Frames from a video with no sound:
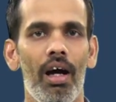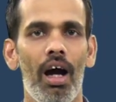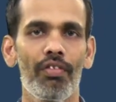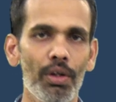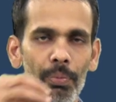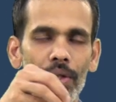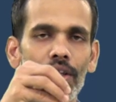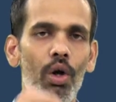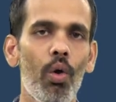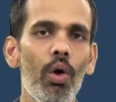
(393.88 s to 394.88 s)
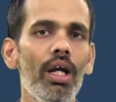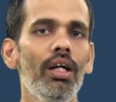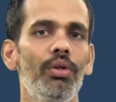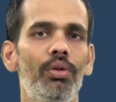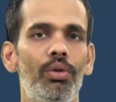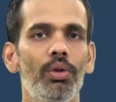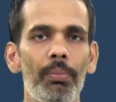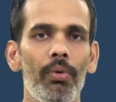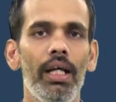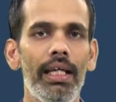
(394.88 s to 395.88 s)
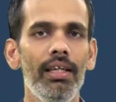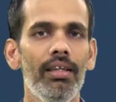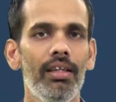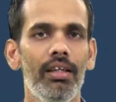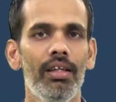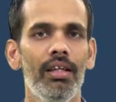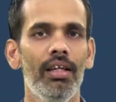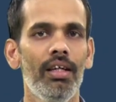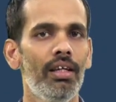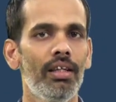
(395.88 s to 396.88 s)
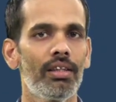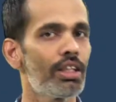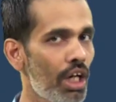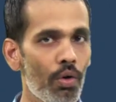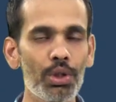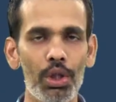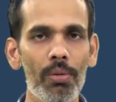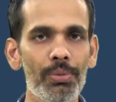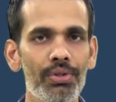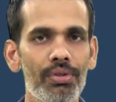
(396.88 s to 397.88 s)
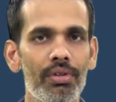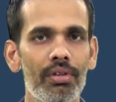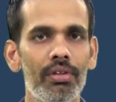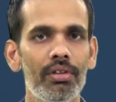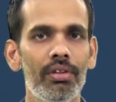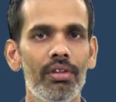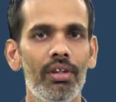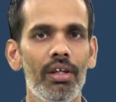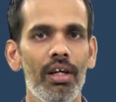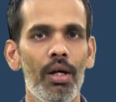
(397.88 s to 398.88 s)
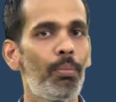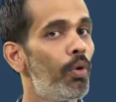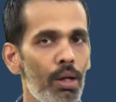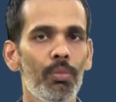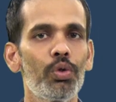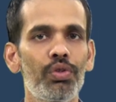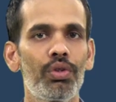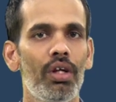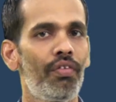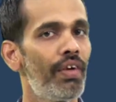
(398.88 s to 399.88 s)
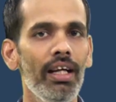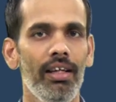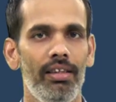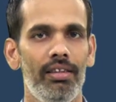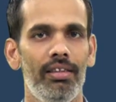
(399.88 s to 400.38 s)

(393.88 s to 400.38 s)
After putting the oil to the pulley, the sound stops, pulley moves freely.